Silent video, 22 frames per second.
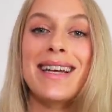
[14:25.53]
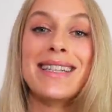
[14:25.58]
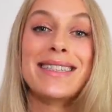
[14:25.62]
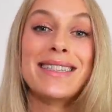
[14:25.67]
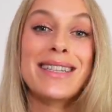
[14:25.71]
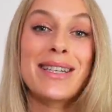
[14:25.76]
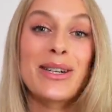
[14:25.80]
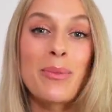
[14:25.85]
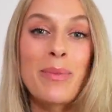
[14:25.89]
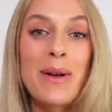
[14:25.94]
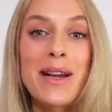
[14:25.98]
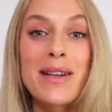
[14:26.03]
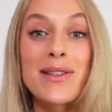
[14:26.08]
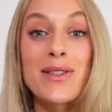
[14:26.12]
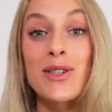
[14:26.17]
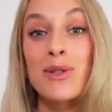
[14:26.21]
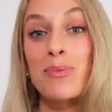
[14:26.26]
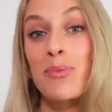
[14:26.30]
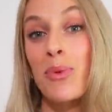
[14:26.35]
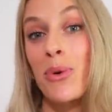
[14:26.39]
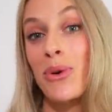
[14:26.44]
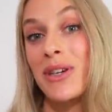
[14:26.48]
a little bit
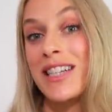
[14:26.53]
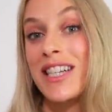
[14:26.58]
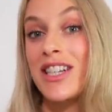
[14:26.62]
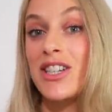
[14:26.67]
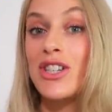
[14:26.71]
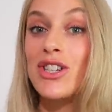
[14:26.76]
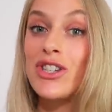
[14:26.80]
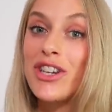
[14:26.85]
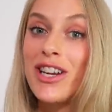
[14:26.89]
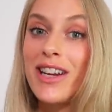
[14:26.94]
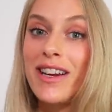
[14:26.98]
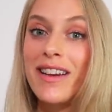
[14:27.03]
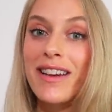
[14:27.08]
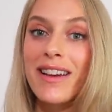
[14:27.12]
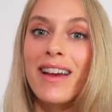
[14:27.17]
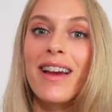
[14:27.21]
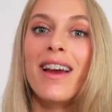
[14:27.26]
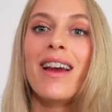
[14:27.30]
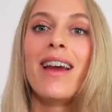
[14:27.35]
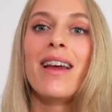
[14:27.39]
sporty chic,